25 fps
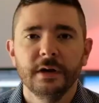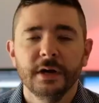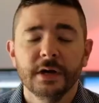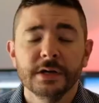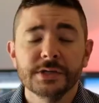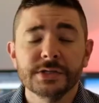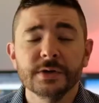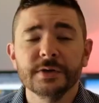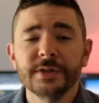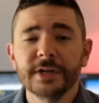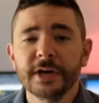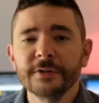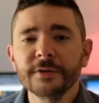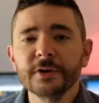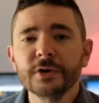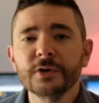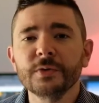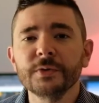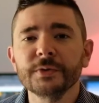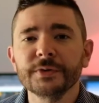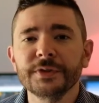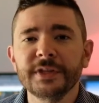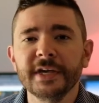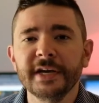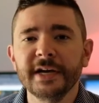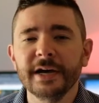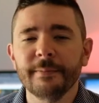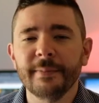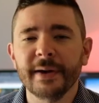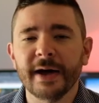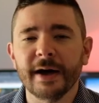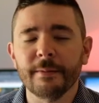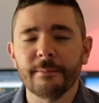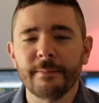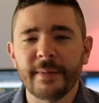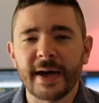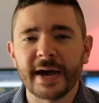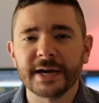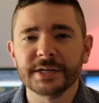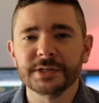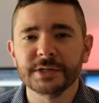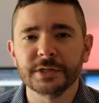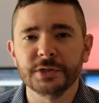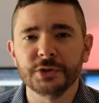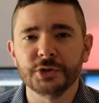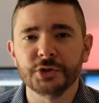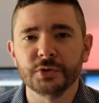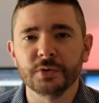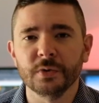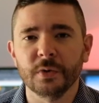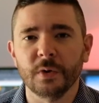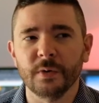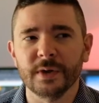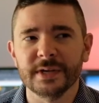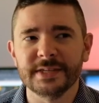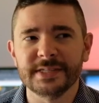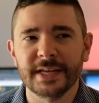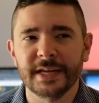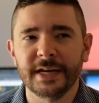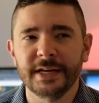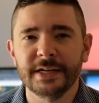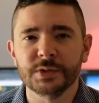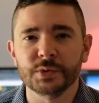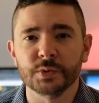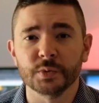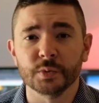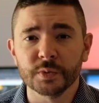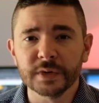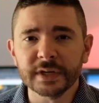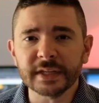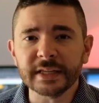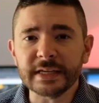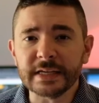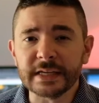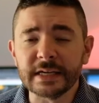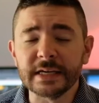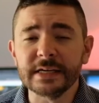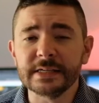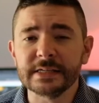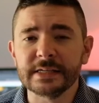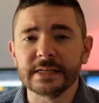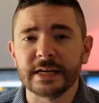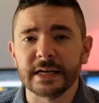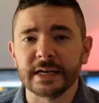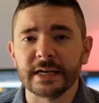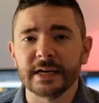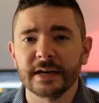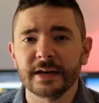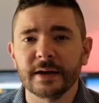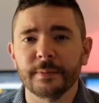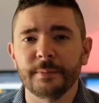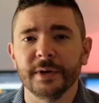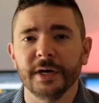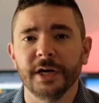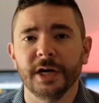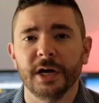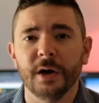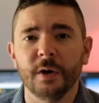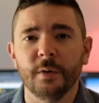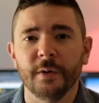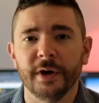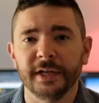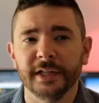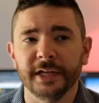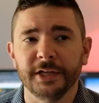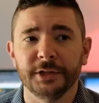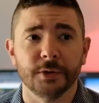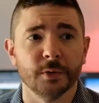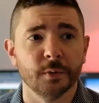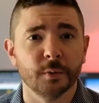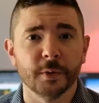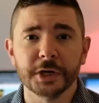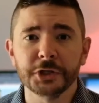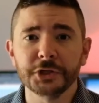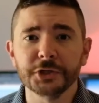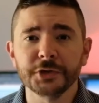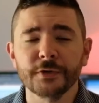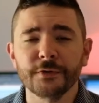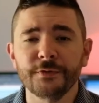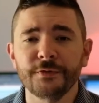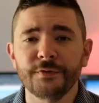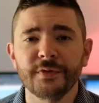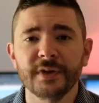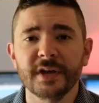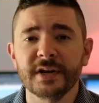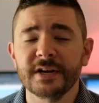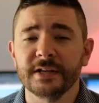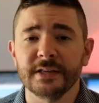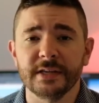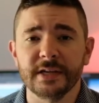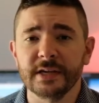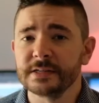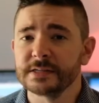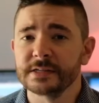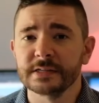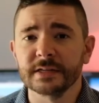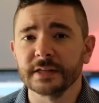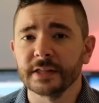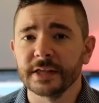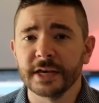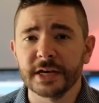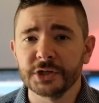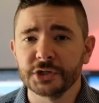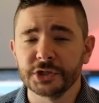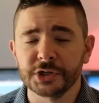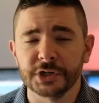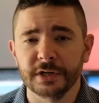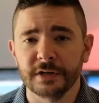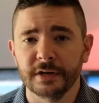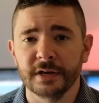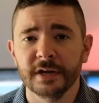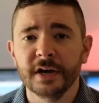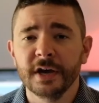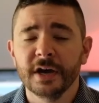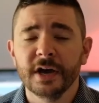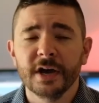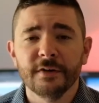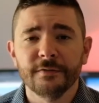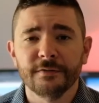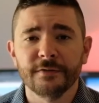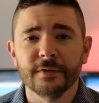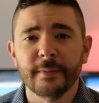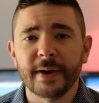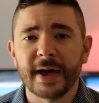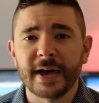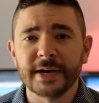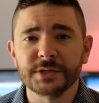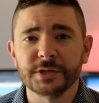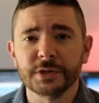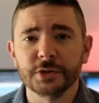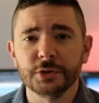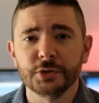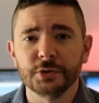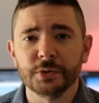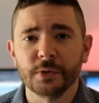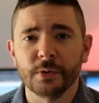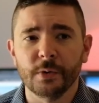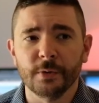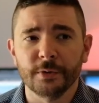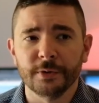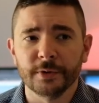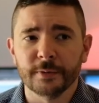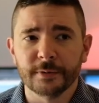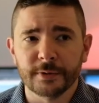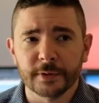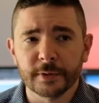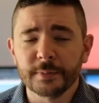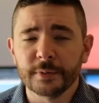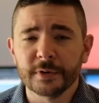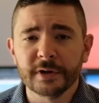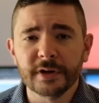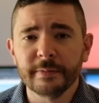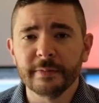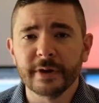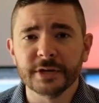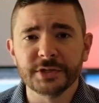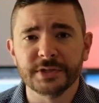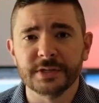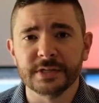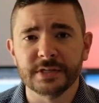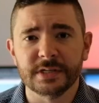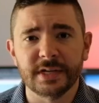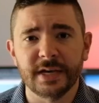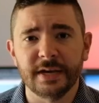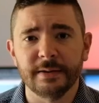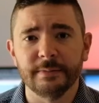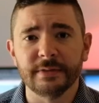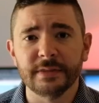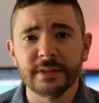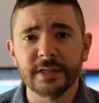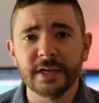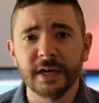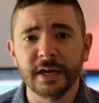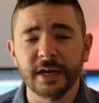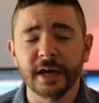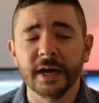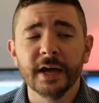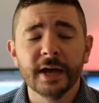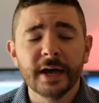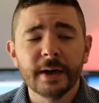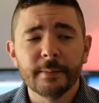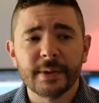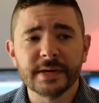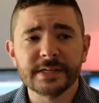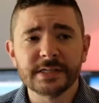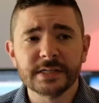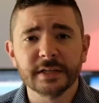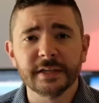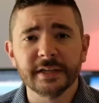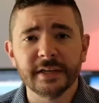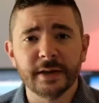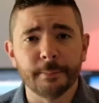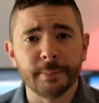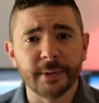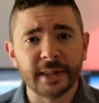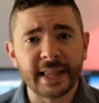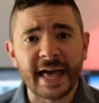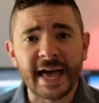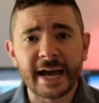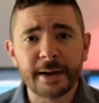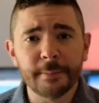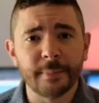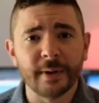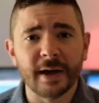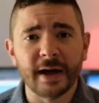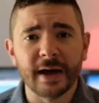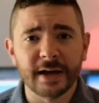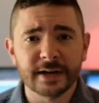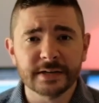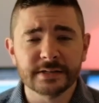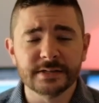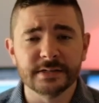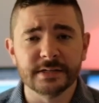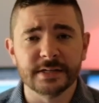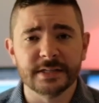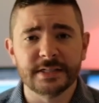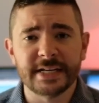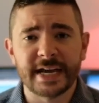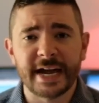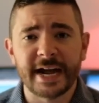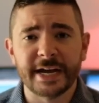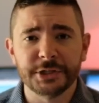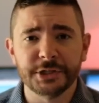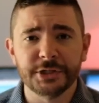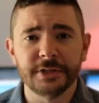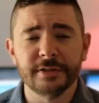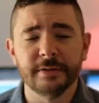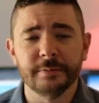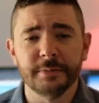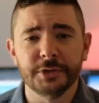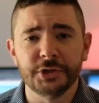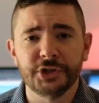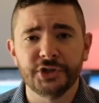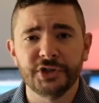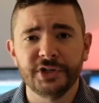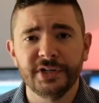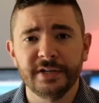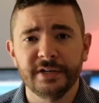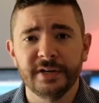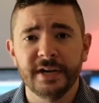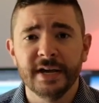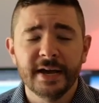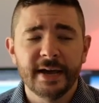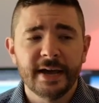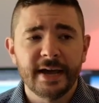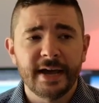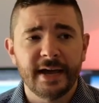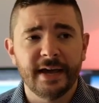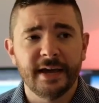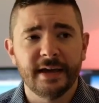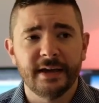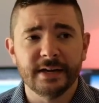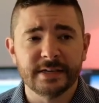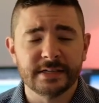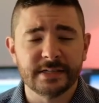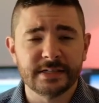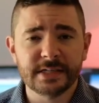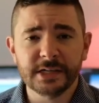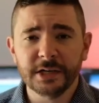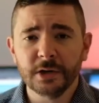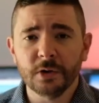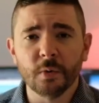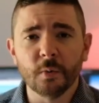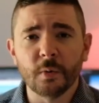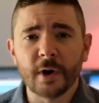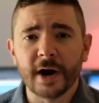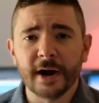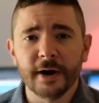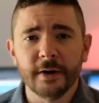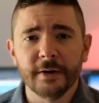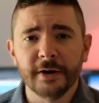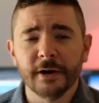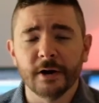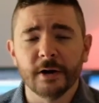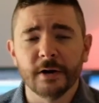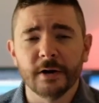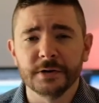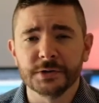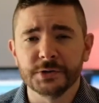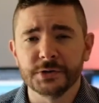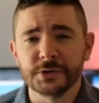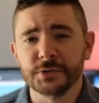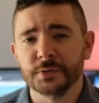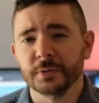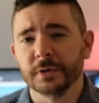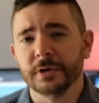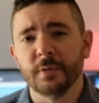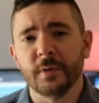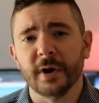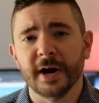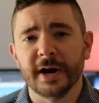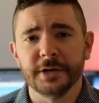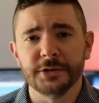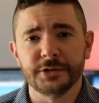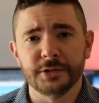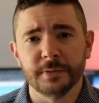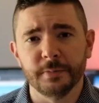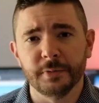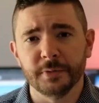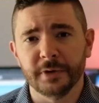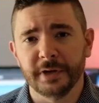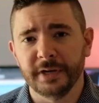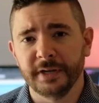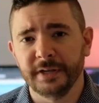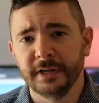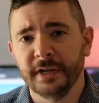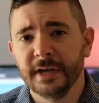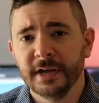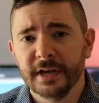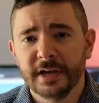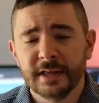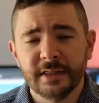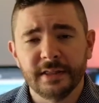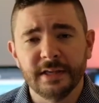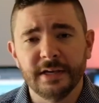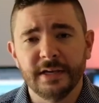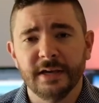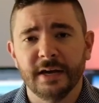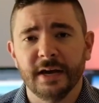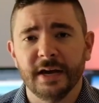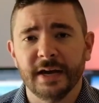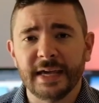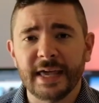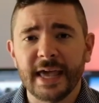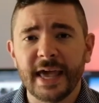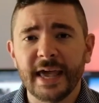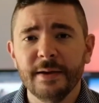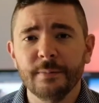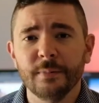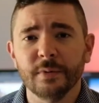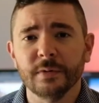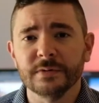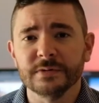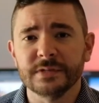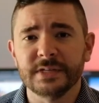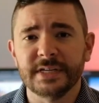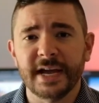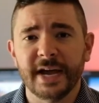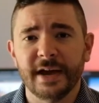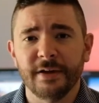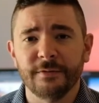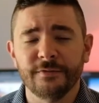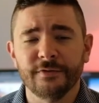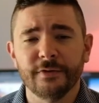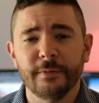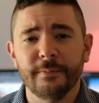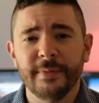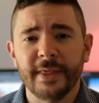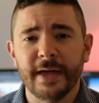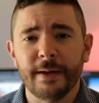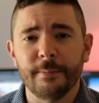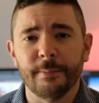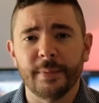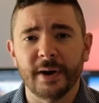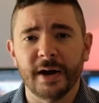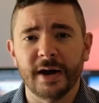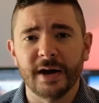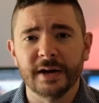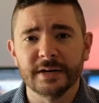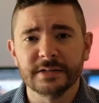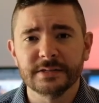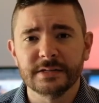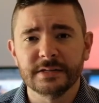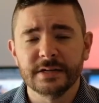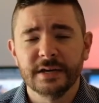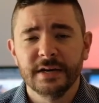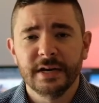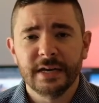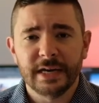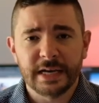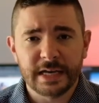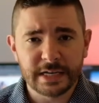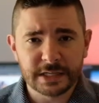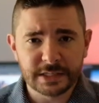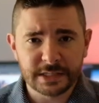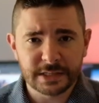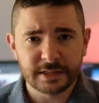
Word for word: So the other cool thing about MaxControl is that it's really easy to get up and going. Like the retrofit and the installation for MaxControl, they're, they're pretty much the same thing. Basically, a black box is attached to the machine, and a single wiring harness is required to bring the uh, cables down from that box into